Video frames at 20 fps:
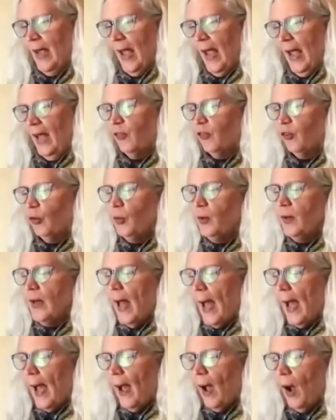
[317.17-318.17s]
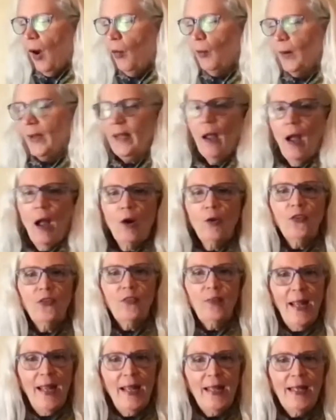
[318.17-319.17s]
And so now we are
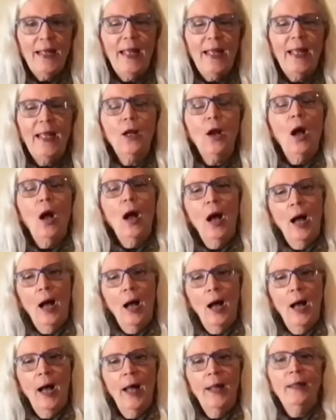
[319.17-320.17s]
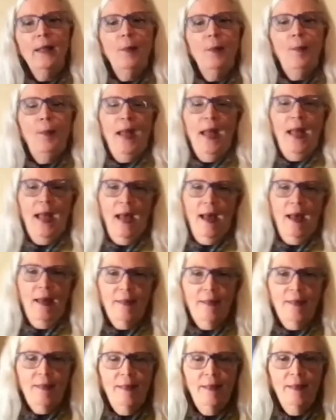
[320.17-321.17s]
staying on the
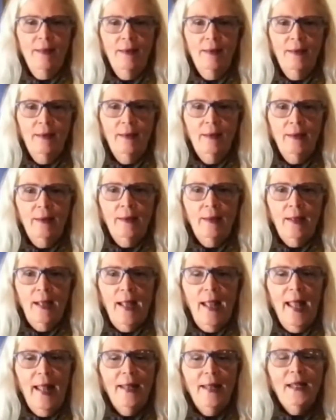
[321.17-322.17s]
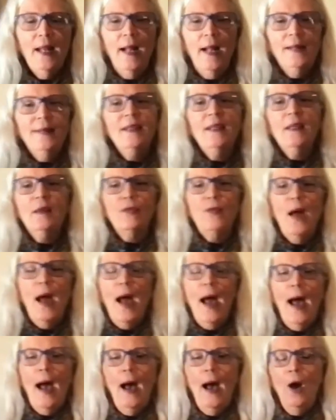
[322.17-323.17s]
path, and the idea of
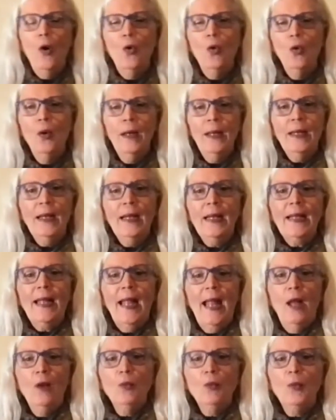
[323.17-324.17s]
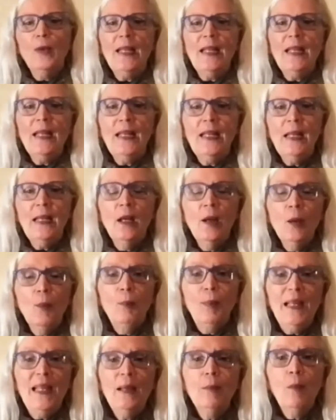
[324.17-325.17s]
how can we
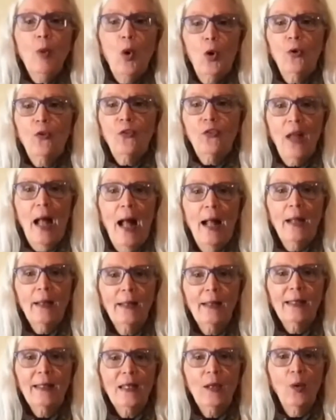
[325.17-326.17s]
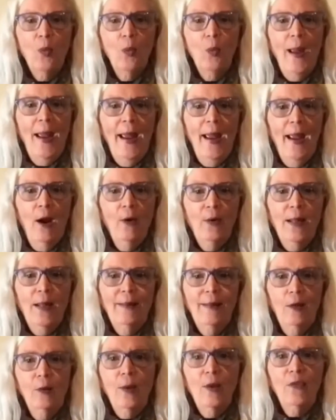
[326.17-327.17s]
be more solidly aware
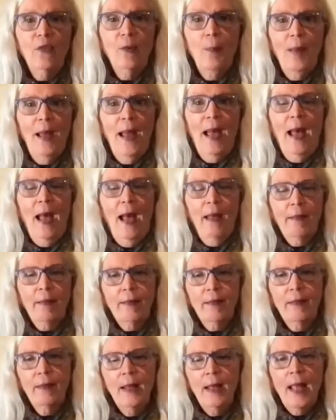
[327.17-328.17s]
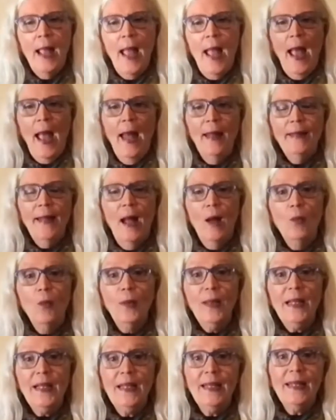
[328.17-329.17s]
that there is a path and that
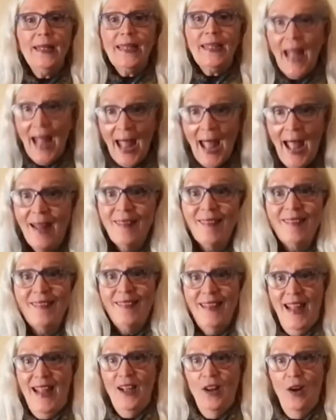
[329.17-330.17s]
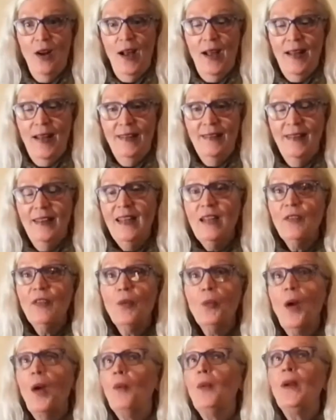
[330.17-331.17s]
we can stay on it. And
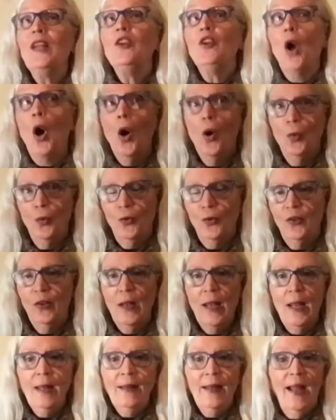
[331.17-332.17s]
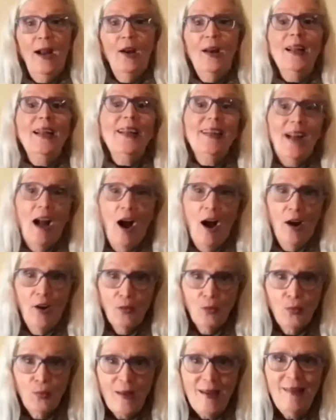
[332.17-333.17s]
even when we don't, there
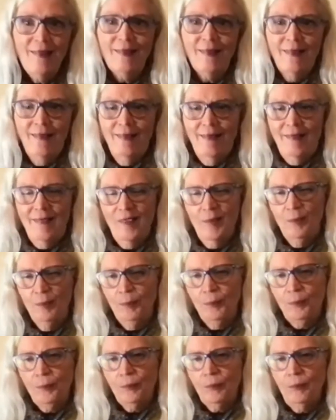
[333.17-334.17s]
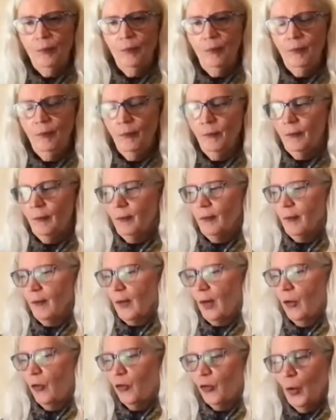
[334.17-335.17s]
are reasons.
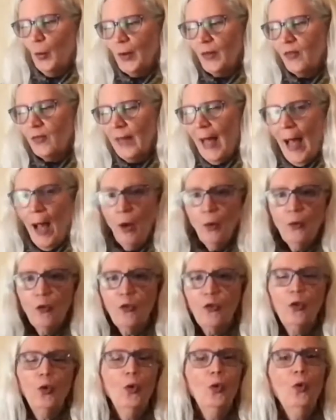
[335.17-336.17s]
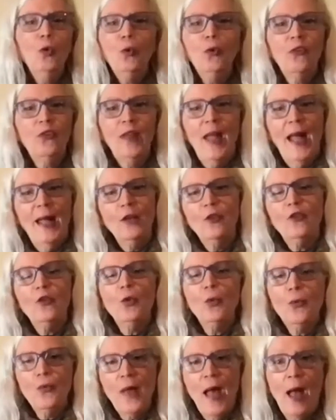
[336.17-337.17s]
So it's Lao Tzu who said
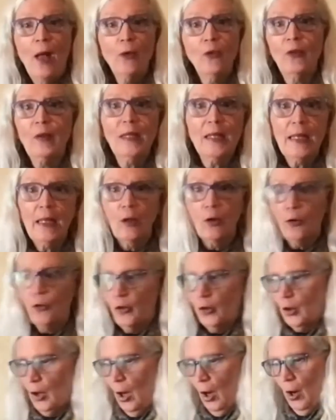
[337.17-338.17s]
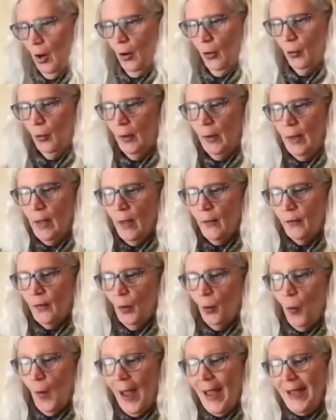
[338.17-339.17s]
2,000 years ago,
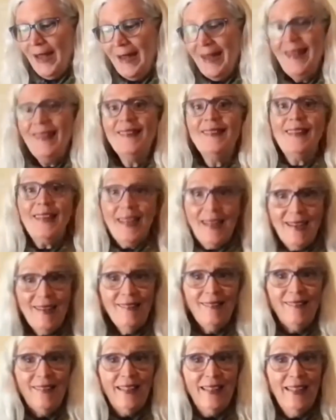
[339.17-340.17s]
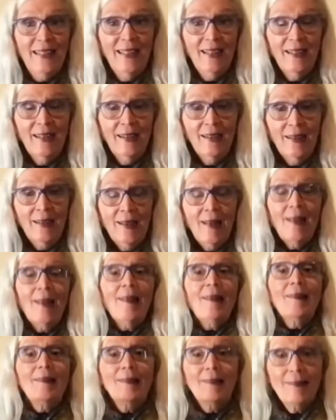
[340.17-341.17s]
the way is easy.
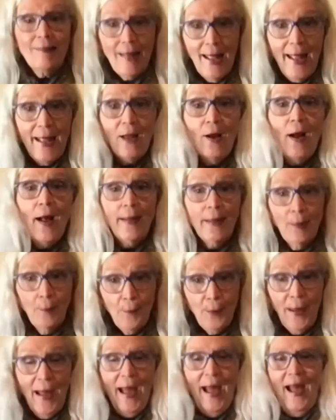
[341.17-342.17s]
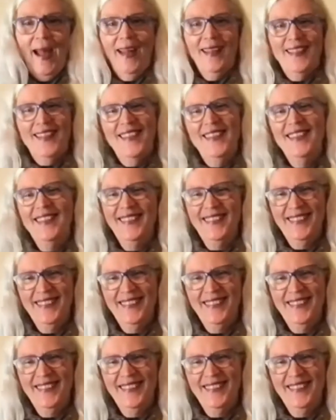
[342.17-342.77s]
Stay on the path.